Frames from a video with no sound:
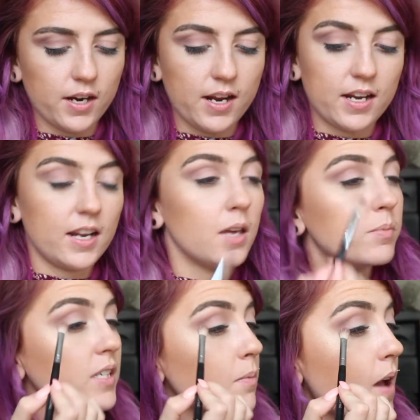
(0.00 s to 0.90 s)
in an
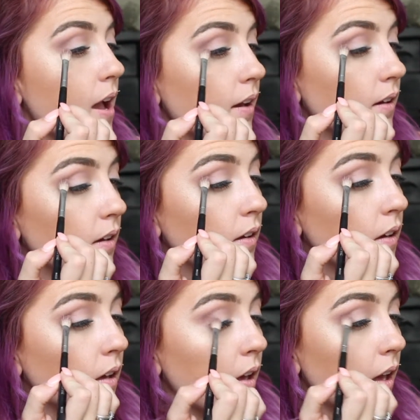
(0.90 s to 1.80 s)
Ipsy bag,
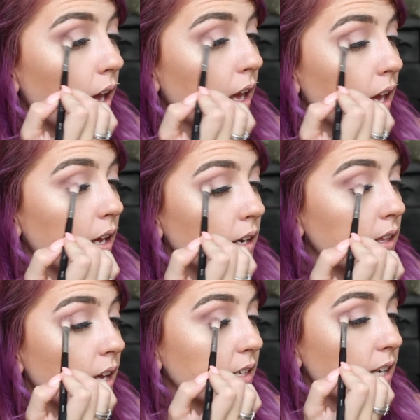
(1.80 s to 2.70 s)
and
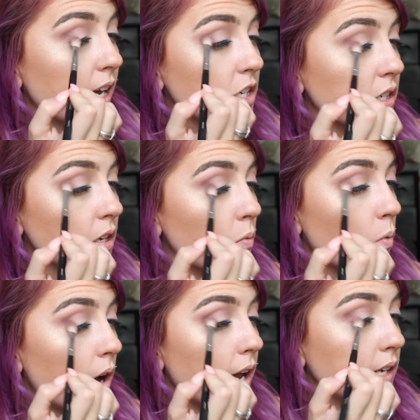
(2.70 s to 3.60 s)
that's actually
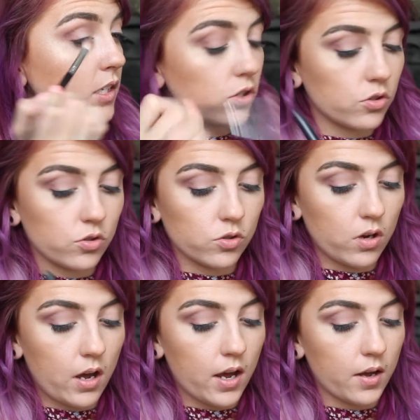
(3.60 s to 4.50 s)
what
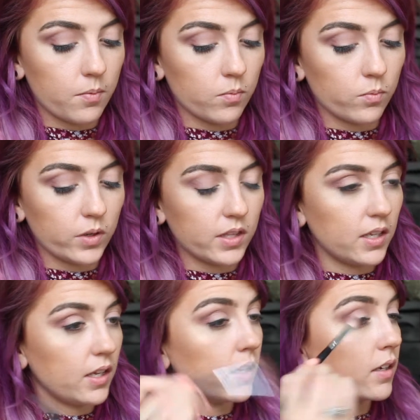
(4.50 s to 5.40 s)

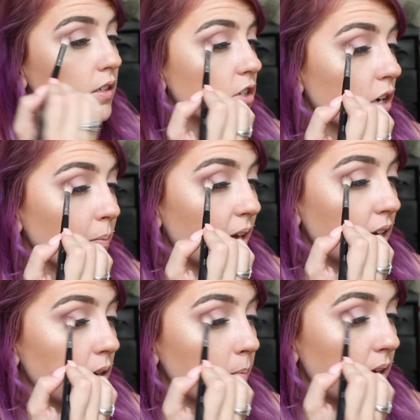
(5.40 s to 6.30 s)
really started
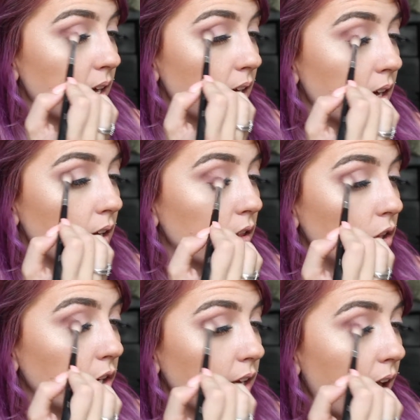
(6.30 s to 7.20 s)
making me
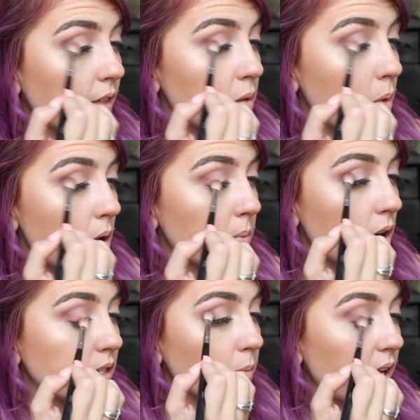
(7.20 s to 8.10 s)
look at The Balm
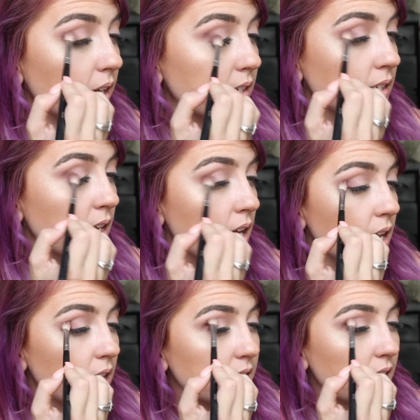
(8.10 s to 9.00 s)
Cosmetics,
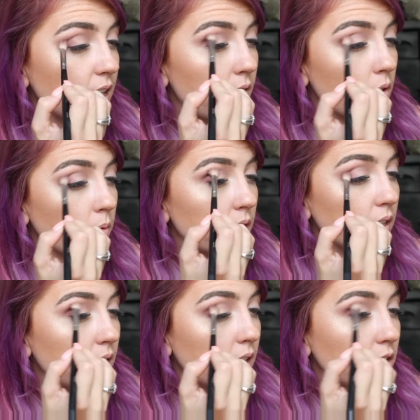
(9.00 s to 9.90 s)
because I never
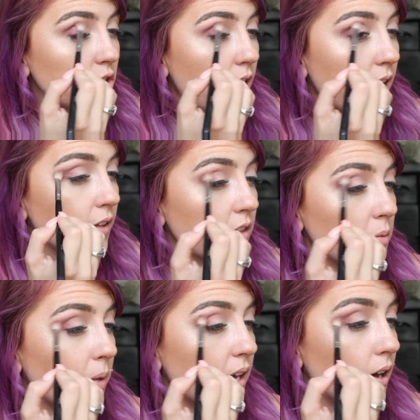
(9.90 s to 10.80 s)
really tried out
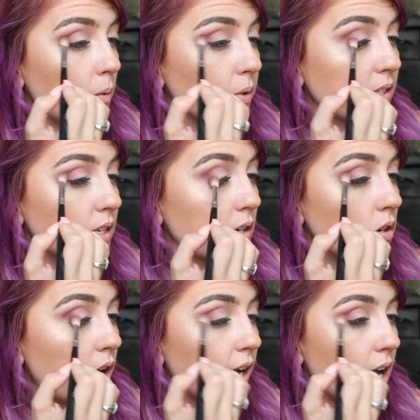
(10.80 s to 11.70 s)
their makeup
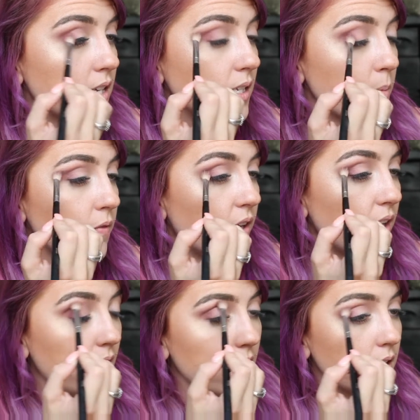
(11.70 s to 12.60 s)
until I got some of
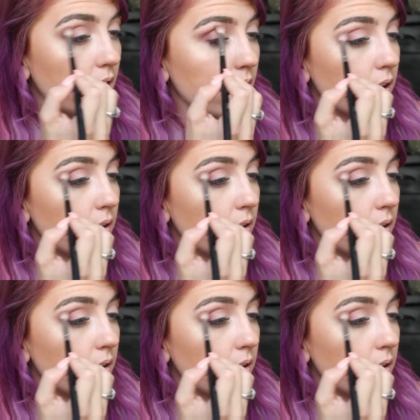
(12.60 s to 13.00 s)
it in